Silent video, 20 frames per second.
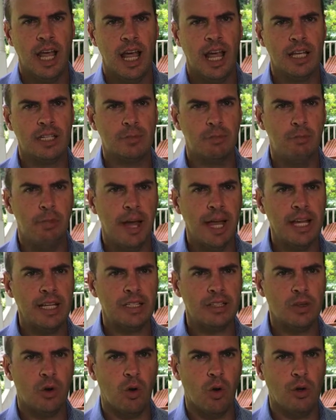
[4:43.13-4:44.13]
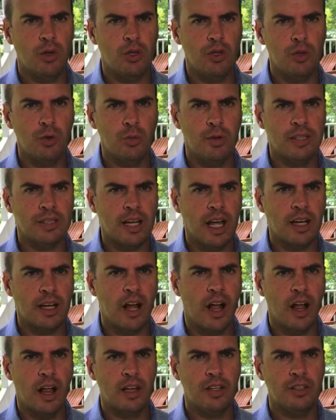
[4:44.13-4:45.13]
It's based on human
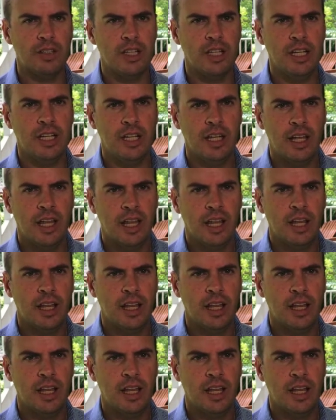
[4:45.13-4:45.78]
psychology